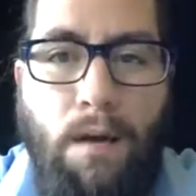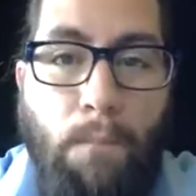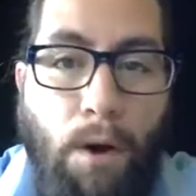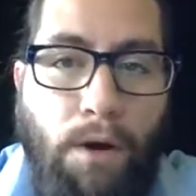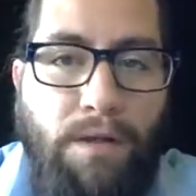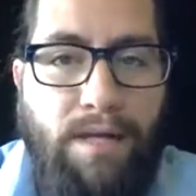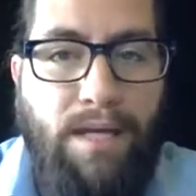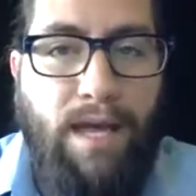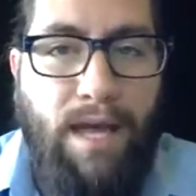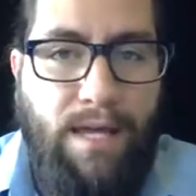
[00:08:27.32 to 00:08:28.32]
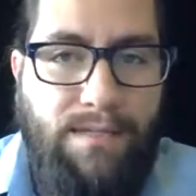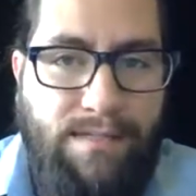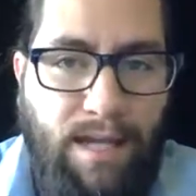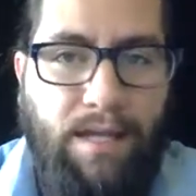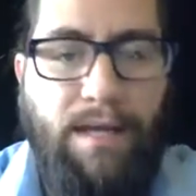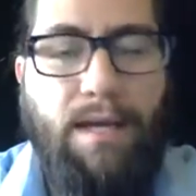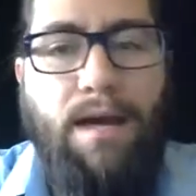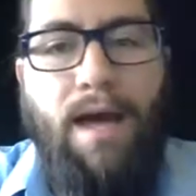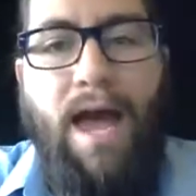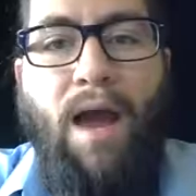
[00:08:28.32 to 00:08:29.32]
marketing and selling,
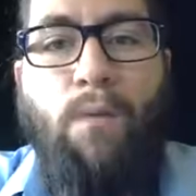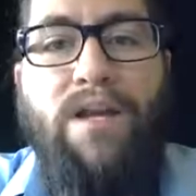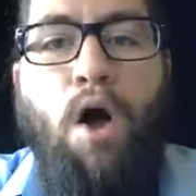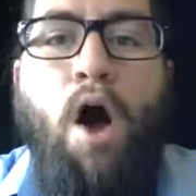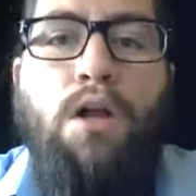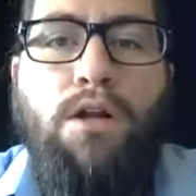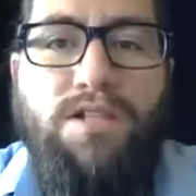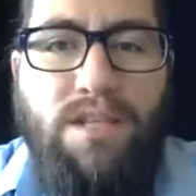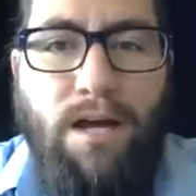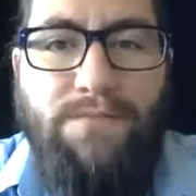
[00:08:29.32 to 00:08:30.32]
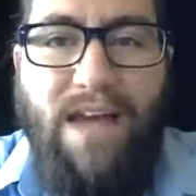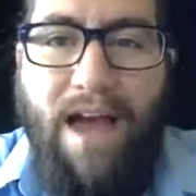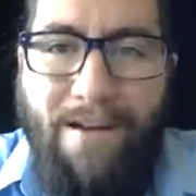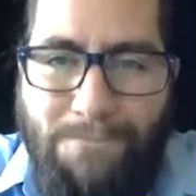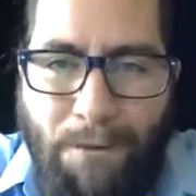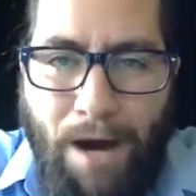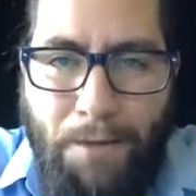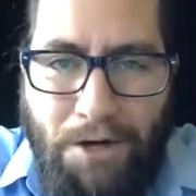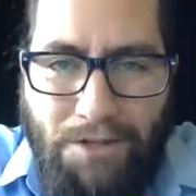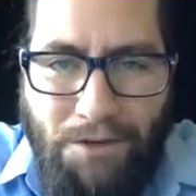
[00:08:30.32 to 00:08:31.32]
and we call ourselves
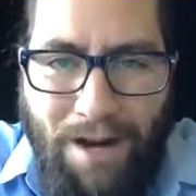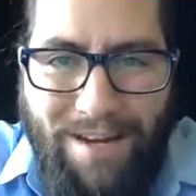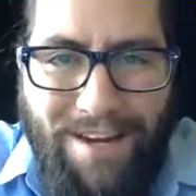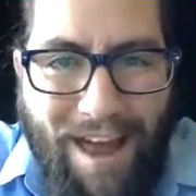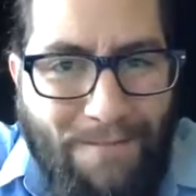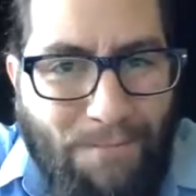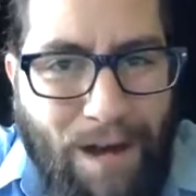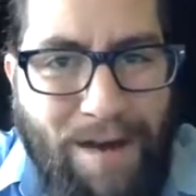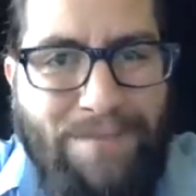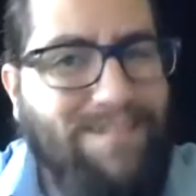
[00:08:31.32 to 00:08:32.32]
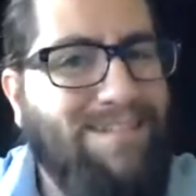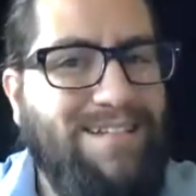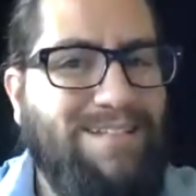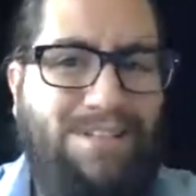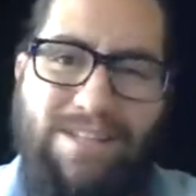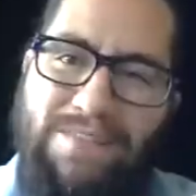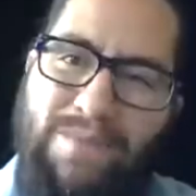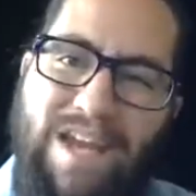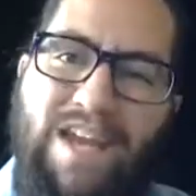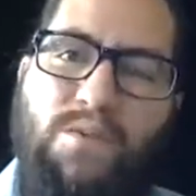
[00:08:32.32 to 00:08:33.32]
F-bombers, all right? And F-bomb doesn't necessarily
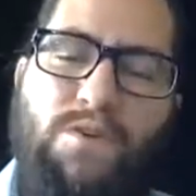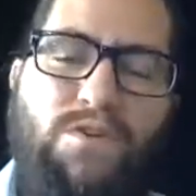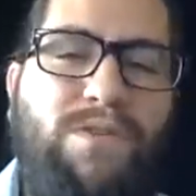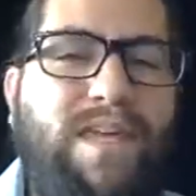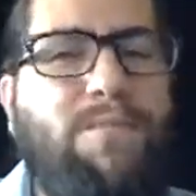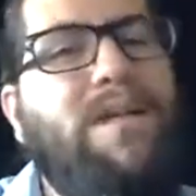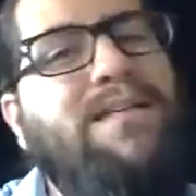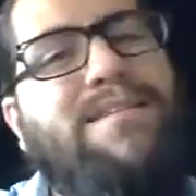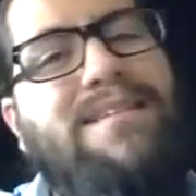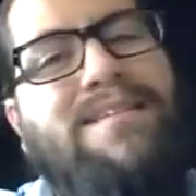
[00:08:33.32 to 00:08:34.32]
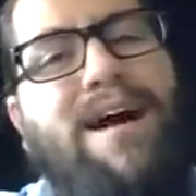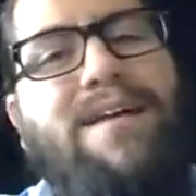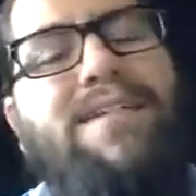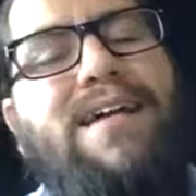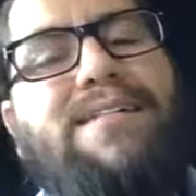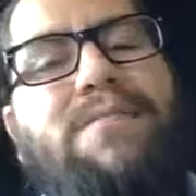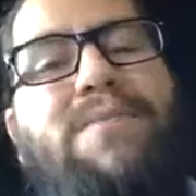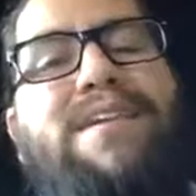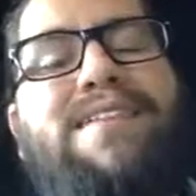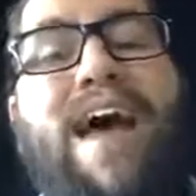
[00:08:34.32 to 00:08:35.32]
mean what you think it means in this context. It
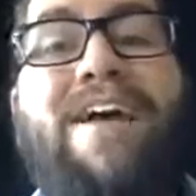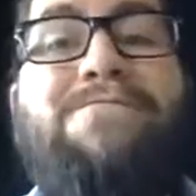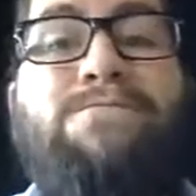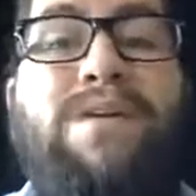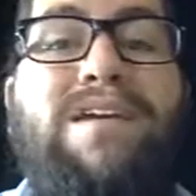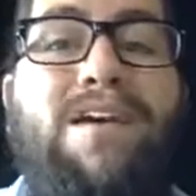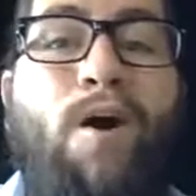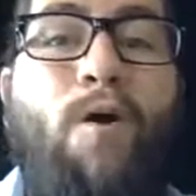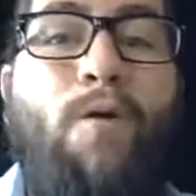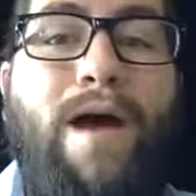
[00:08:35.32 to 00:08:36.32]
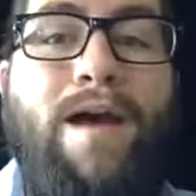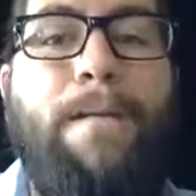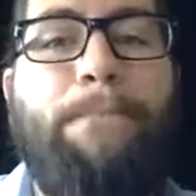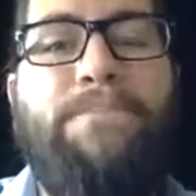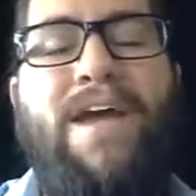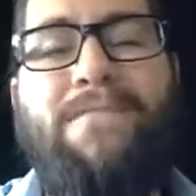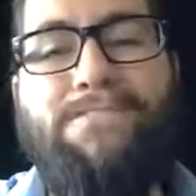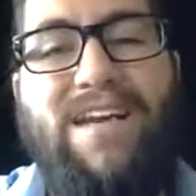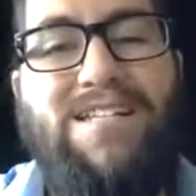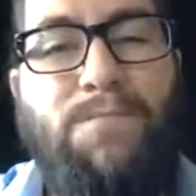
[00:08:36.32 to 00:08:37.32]
means FBOM,
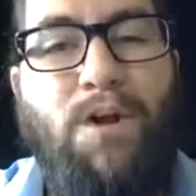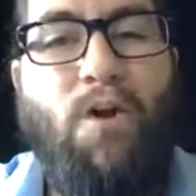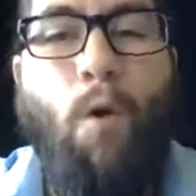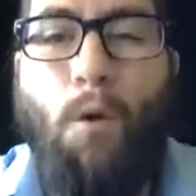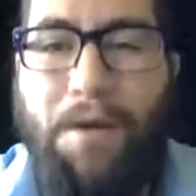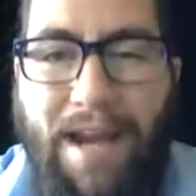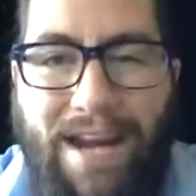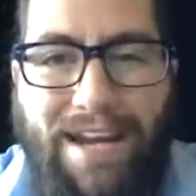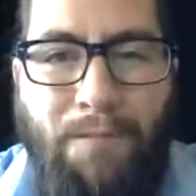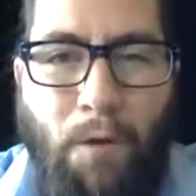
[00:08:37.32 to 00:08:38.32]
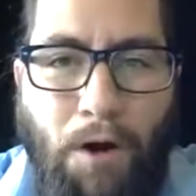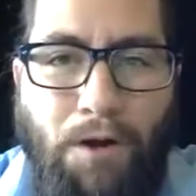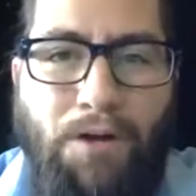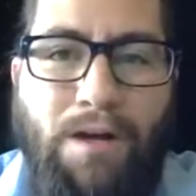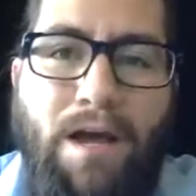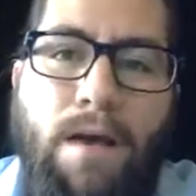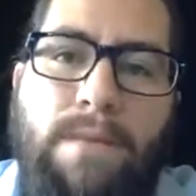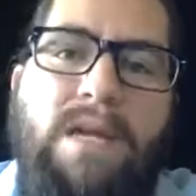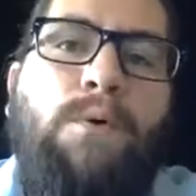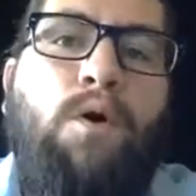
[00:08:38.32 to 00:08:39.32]
Facebook Organic Marketer.
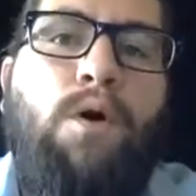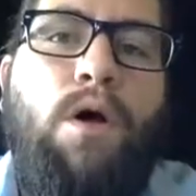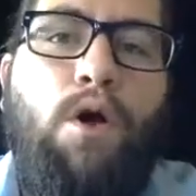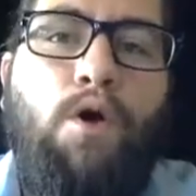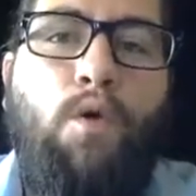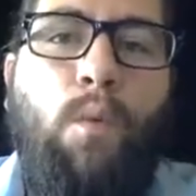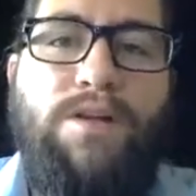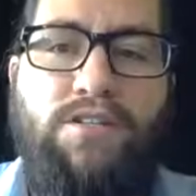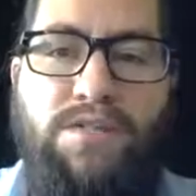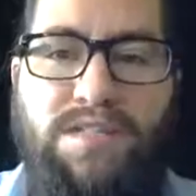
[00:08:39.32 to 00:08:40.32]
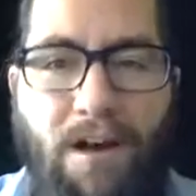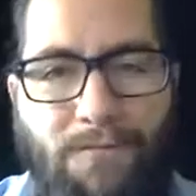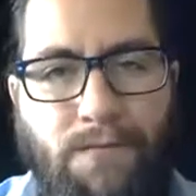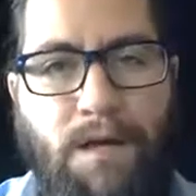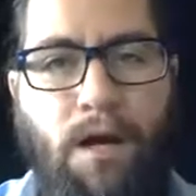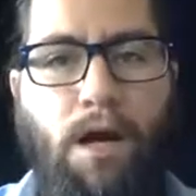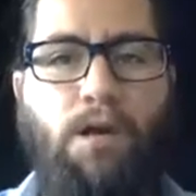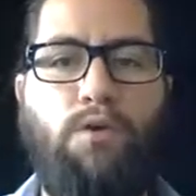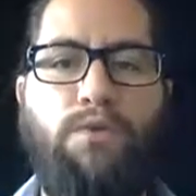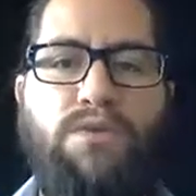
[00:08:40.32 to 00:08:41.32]
People who want to sell from the heart,
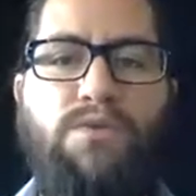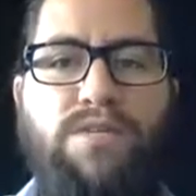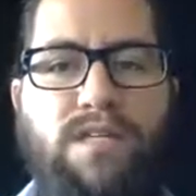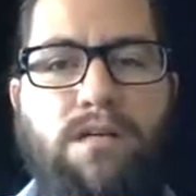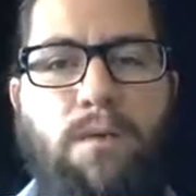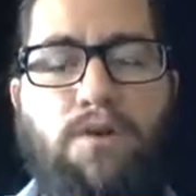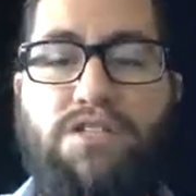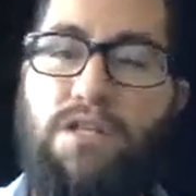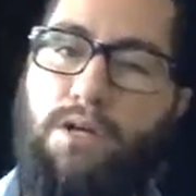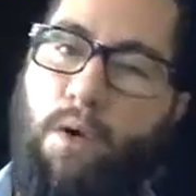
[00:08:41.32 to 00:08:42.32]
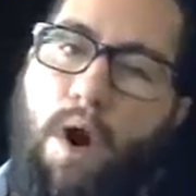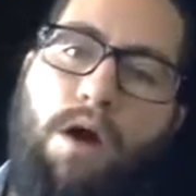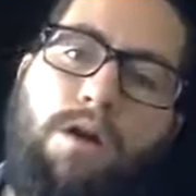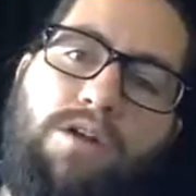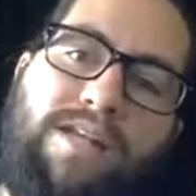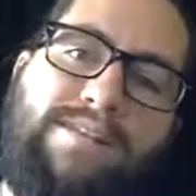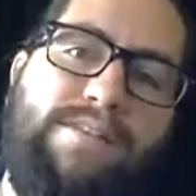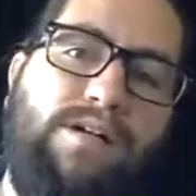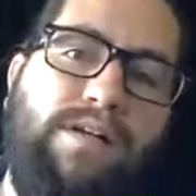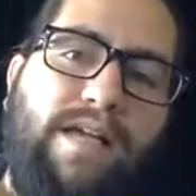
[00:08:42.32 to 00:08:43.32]
who use their emotion, or aren't
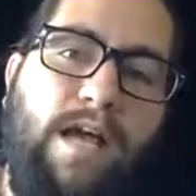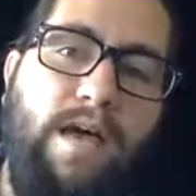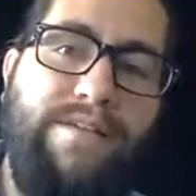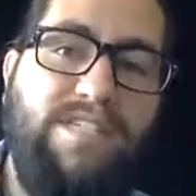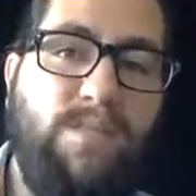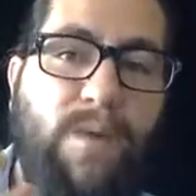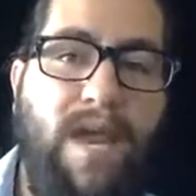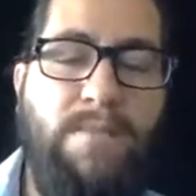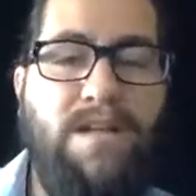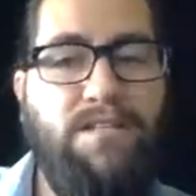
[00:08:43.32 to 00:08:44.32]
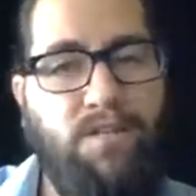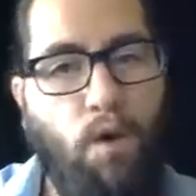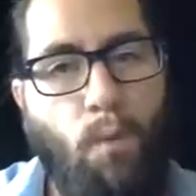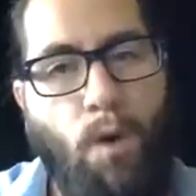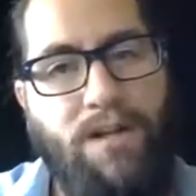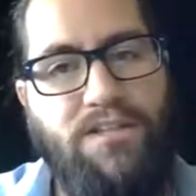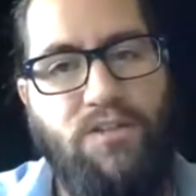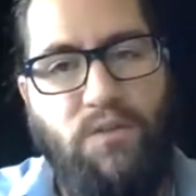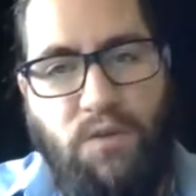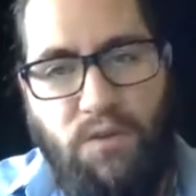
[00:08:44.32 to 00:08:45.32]
necessarily spammy, don't want to
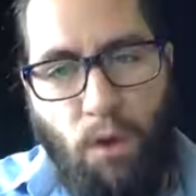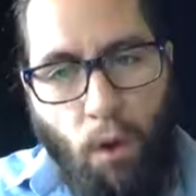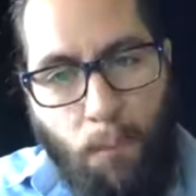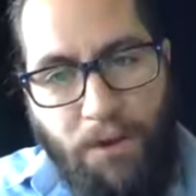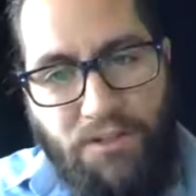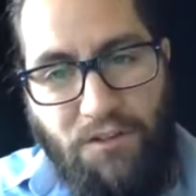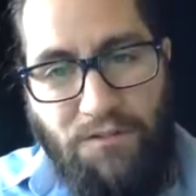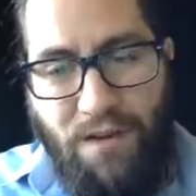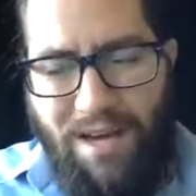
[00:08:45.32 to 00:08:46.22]
use a whole bunch of